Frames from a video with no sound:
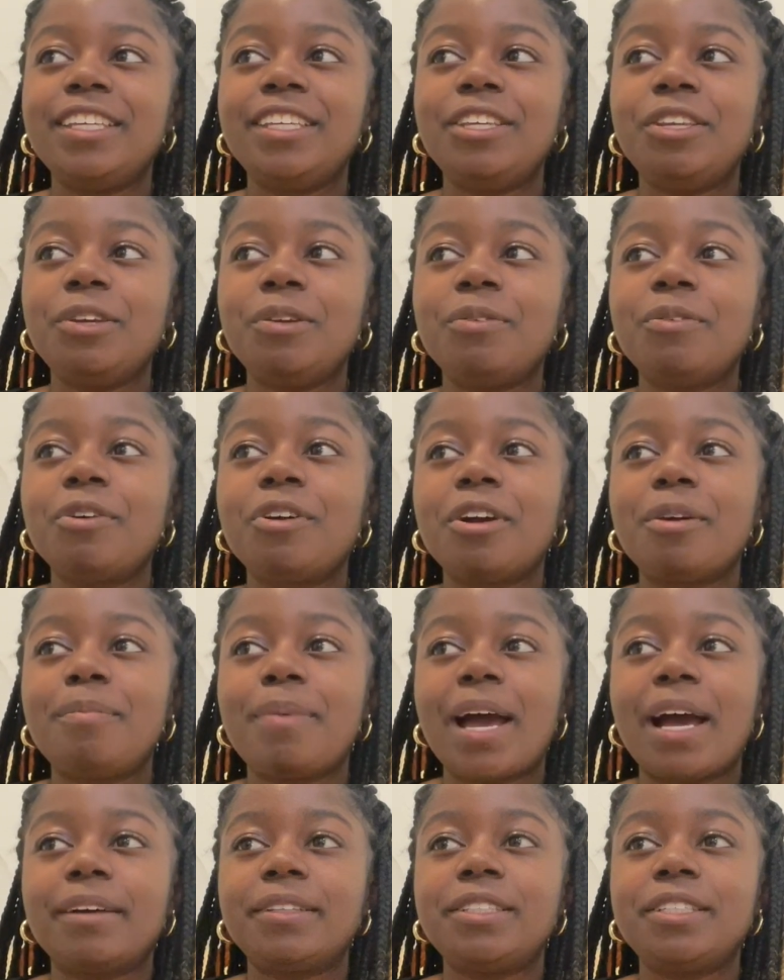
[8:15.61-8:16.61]
you are
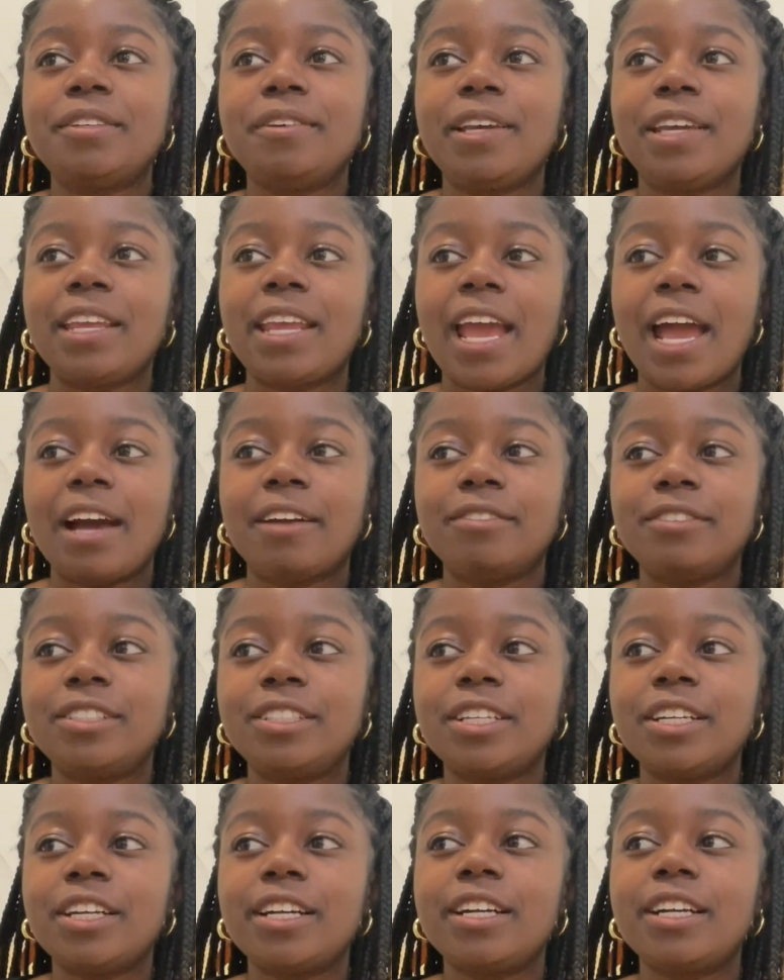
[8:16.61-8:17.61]
about to
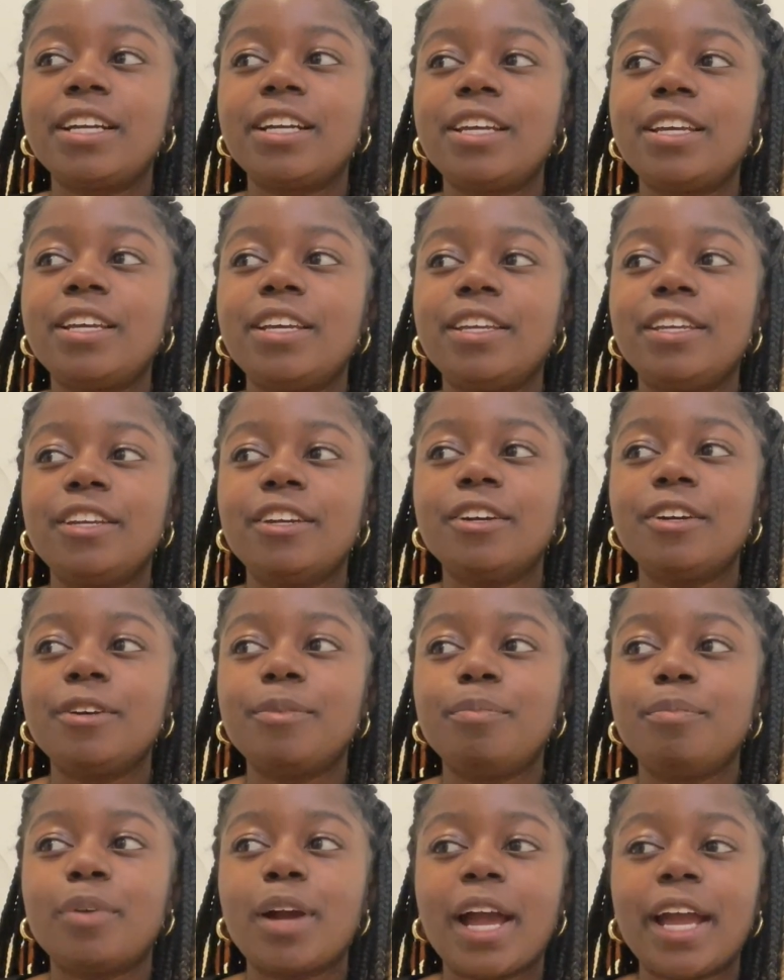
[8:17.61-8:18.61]
encounter your
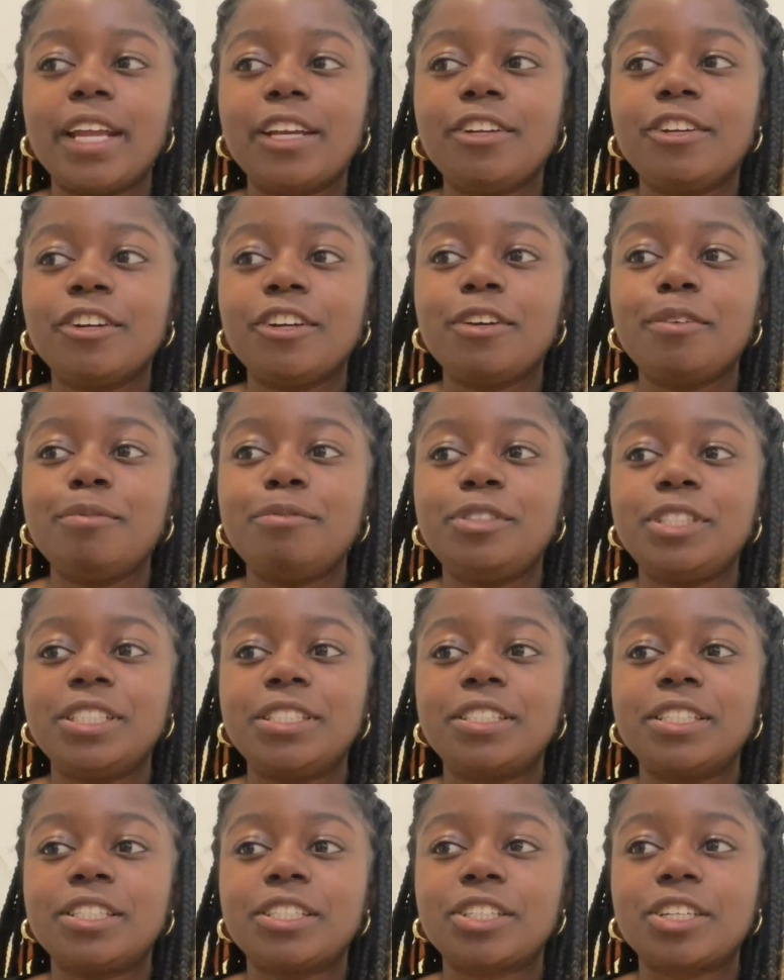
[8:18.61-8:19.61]
bridegroom,
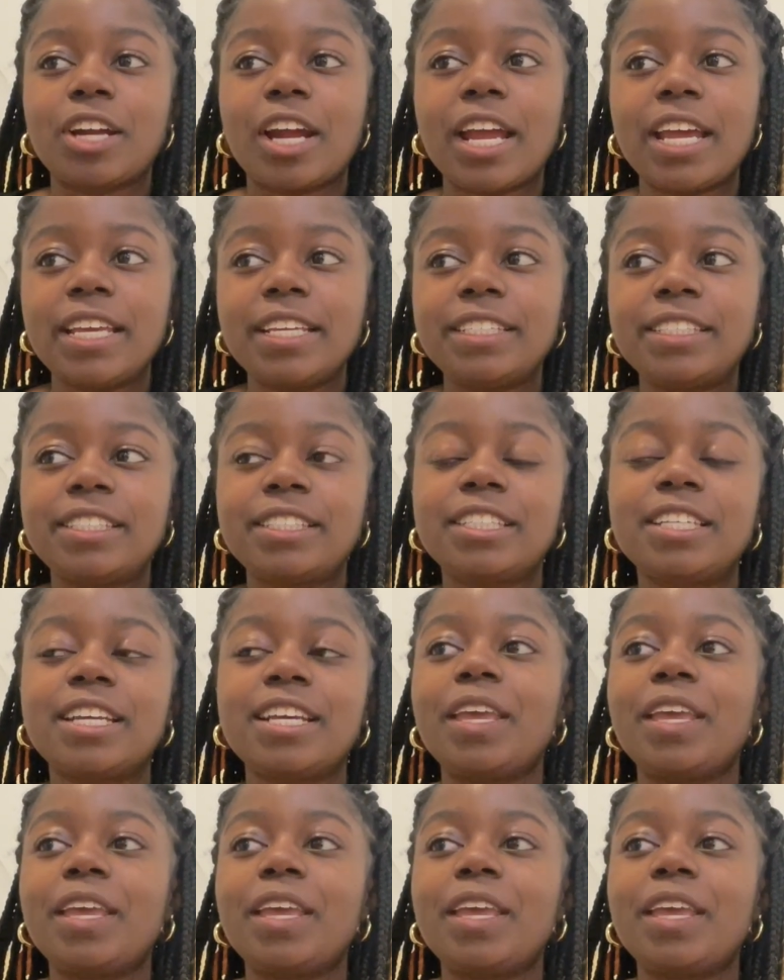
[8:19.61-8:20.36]
Jesus Christ,